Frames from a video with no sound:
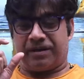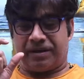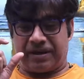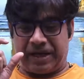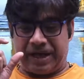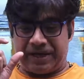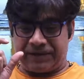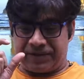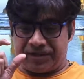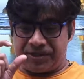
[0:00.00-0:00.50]

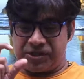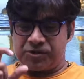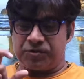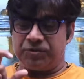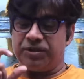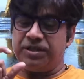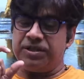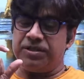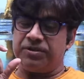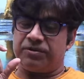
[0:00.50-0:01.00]
as a
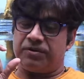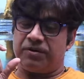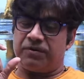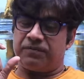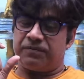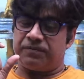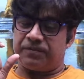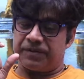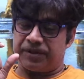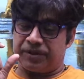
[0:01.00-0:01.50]
student
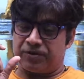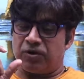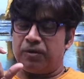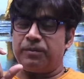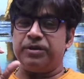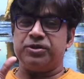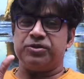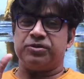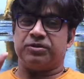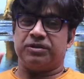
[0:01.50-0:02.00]
of
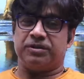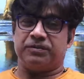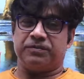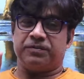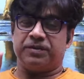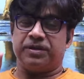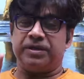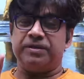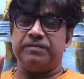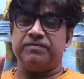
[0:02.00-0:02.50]
economic
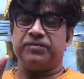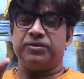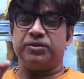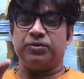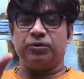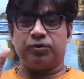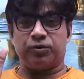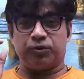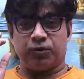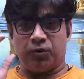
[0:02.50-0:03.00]
geography,
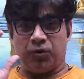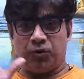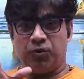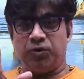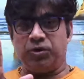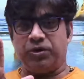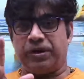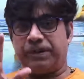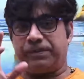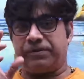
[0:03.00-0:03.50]
your
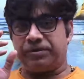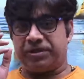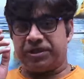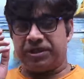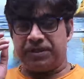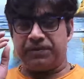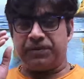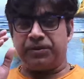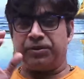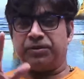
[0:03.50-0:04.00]
goal, you have to
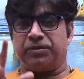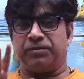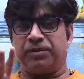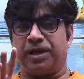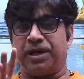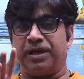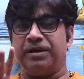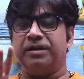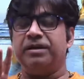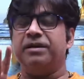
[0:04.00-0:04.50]
keep in your
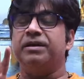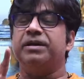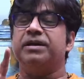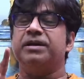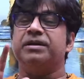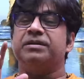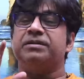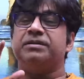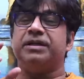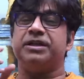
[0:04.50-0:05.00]
mind
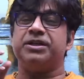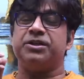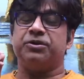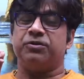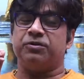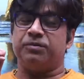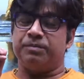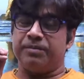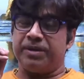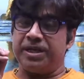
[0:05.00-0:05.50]
that
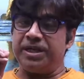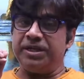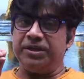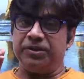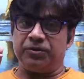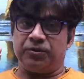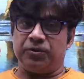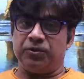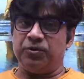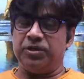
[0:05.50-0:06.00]
your
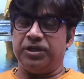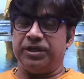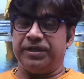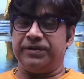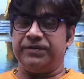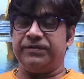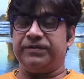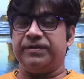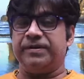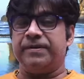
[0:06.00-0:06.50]
main goal
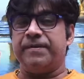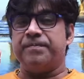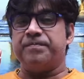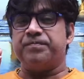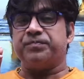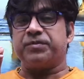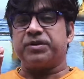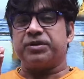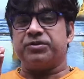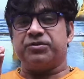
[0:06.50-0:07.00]
is
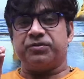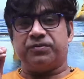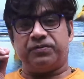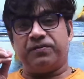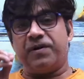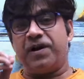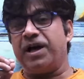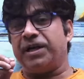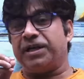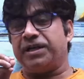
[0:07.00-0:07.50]
to
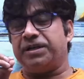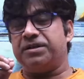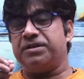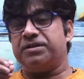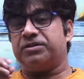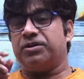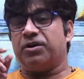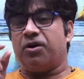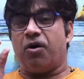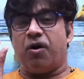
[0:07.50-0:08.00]
find
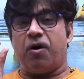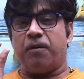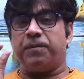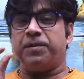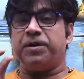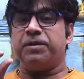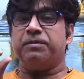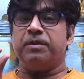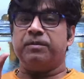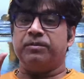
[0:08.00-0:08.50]
the
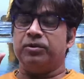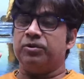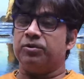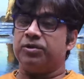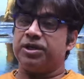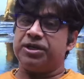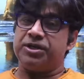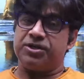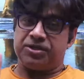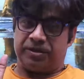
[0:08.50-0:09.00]
optimum
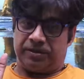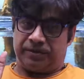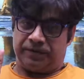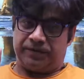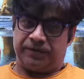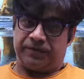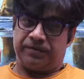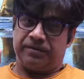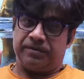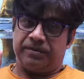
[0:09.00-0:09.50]

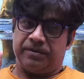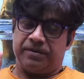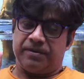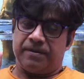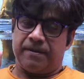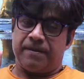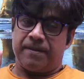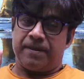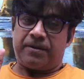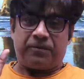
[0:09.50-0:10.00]
locations
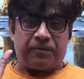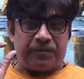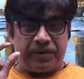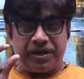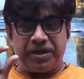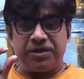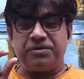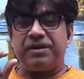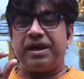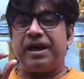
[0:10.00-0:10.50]

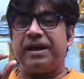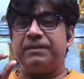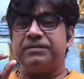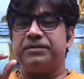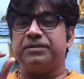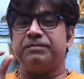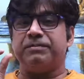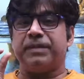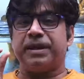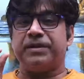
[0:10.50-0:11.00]
where you have
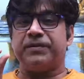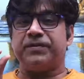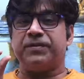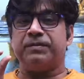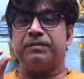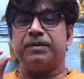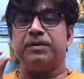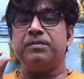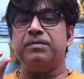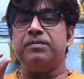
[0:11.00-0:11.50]
the
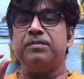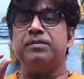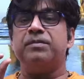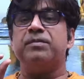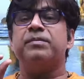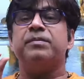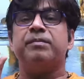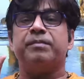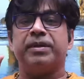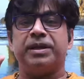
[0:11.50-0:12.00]
maximum
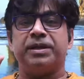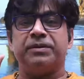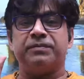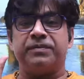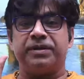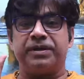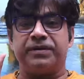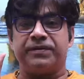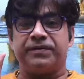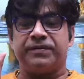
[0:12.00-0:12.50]

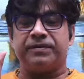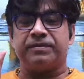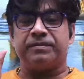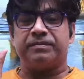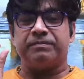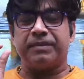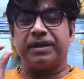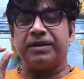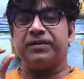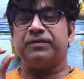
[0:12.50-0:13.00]
benefits,
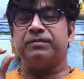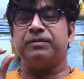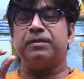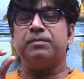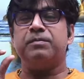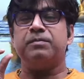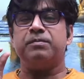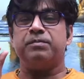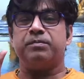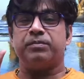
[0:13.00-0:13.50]

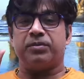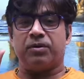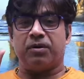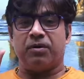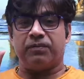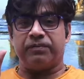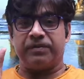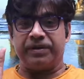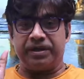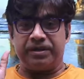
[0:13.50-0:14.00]
maximum
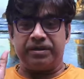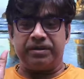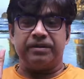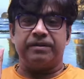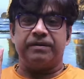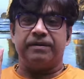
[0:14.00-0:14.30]
profit.